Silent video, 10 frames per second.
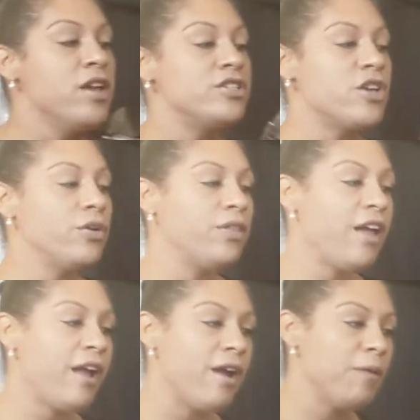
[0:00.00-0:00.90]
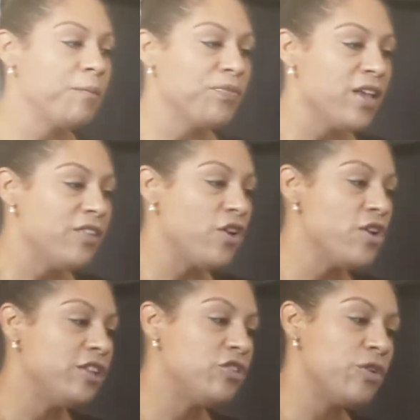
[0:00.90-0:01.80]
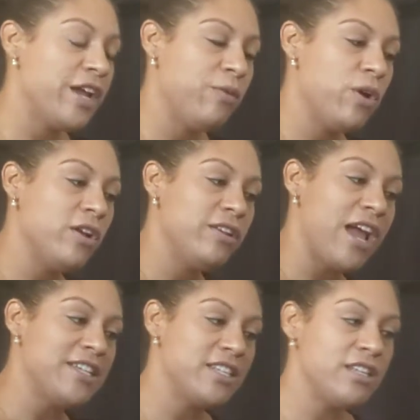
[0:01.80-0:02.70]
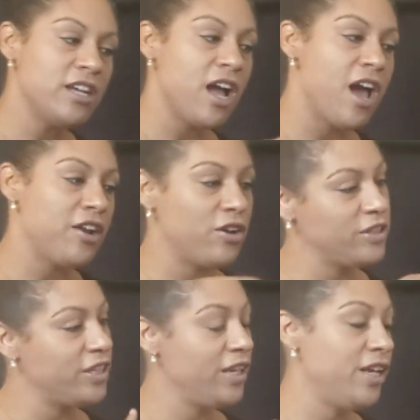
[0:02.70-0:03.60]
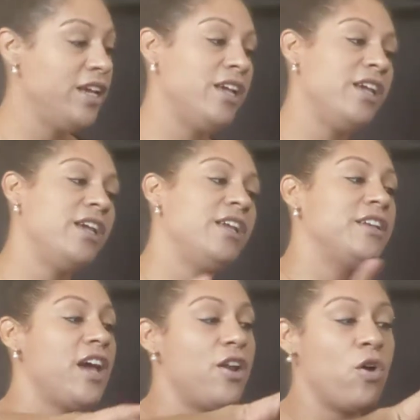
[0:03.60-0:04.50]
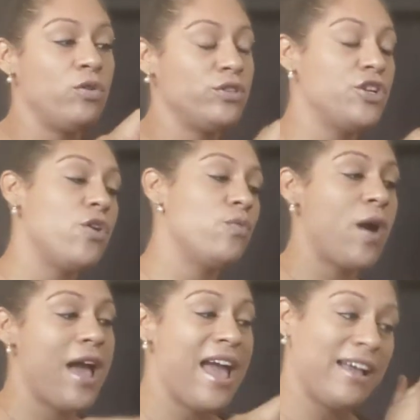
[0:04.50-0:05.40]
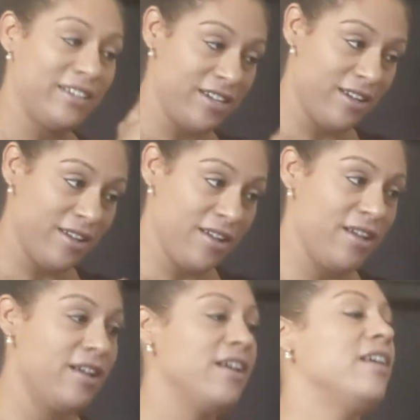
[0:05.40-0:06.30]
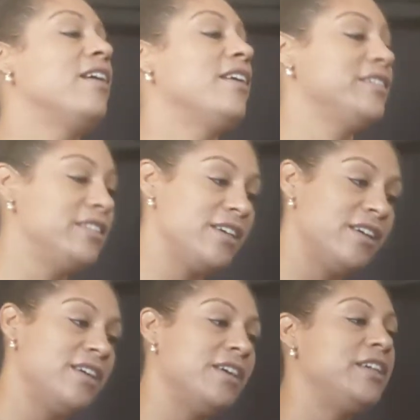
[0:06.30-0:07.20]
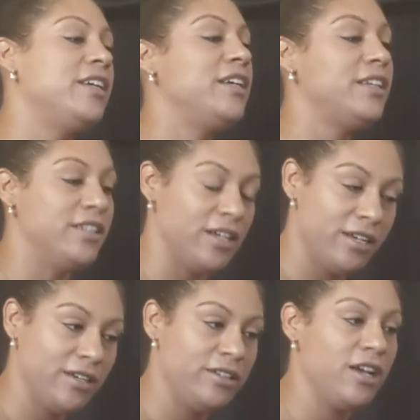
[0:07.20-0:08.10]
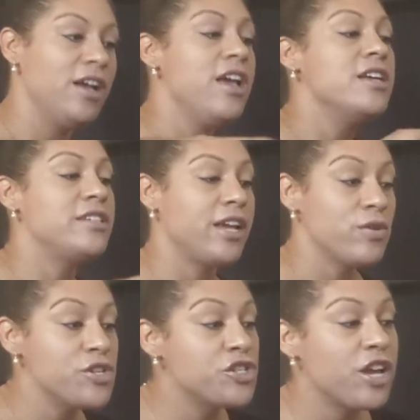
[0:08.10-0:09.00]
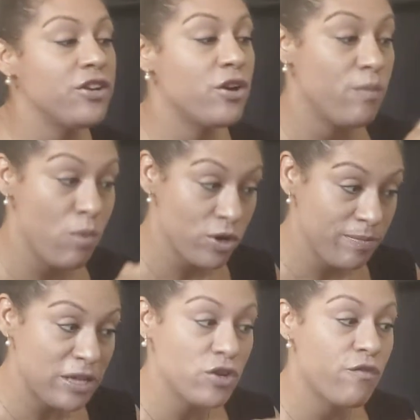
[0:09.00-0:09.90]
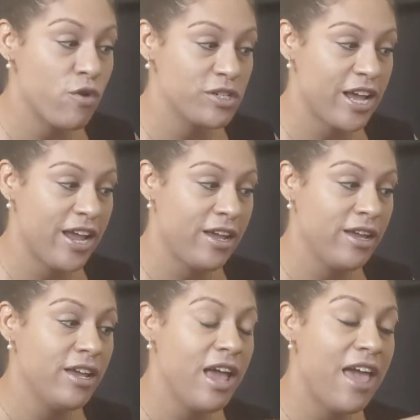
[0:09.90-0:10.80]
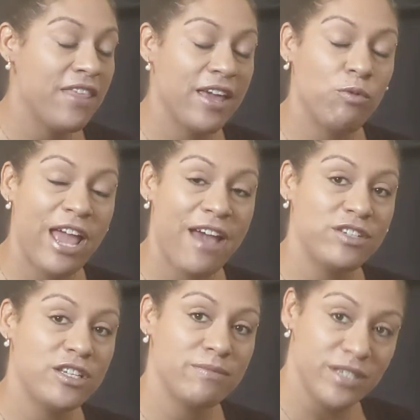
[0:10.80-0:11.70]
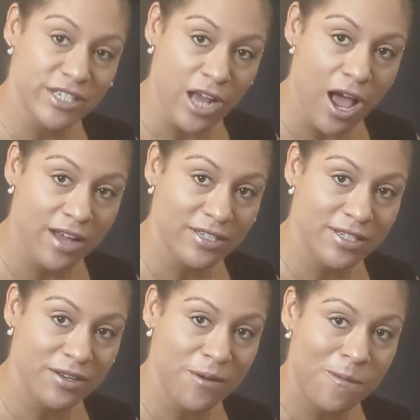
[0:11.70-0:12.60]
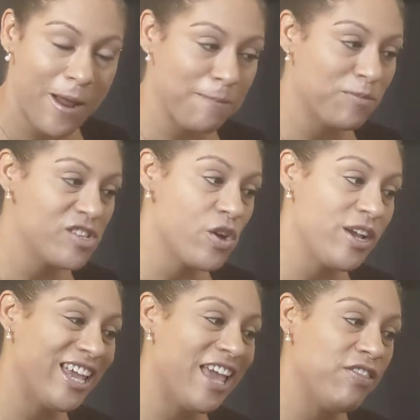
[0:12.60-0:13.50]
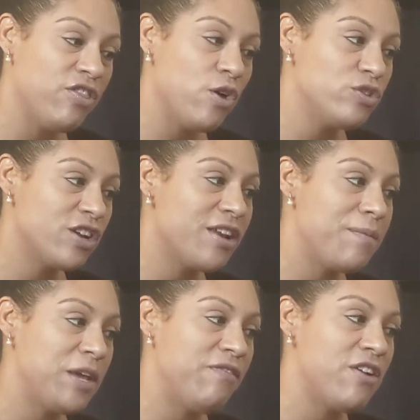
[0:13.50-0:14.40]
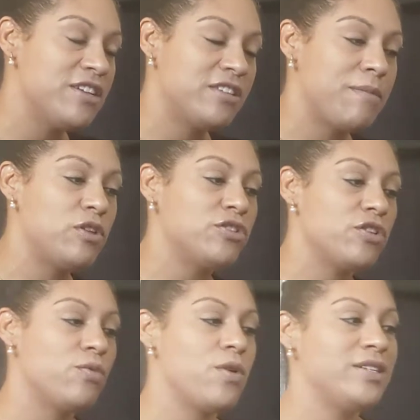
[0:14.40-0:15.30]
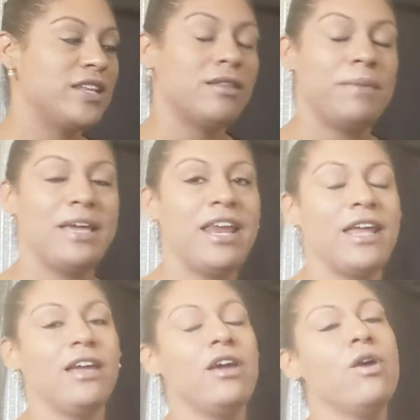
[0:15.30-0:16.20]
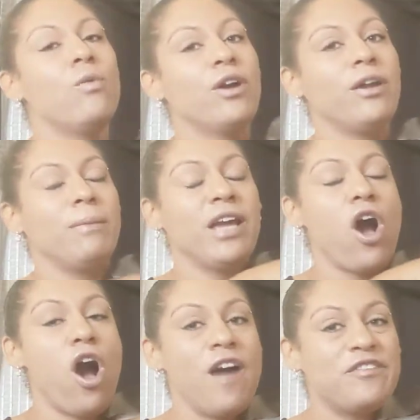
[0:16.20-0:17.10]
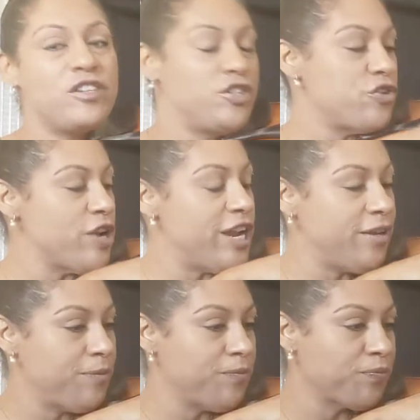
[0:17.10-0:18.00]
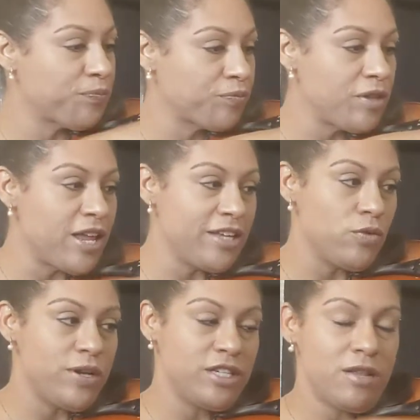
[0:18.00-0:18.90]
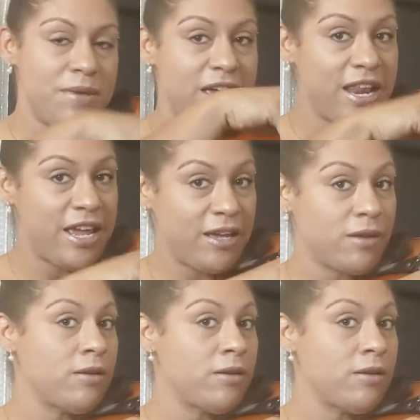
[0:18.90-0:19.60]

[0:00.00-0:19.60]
So there, 33, we're nice and legato, dee da don't whack, dun da dee dun da, decrescendo, more mezzo forte, and then we have some dots, right? So again, those are going to be very similar to the ones at the beginning. We're going to be off the string, like the ones in the beginning,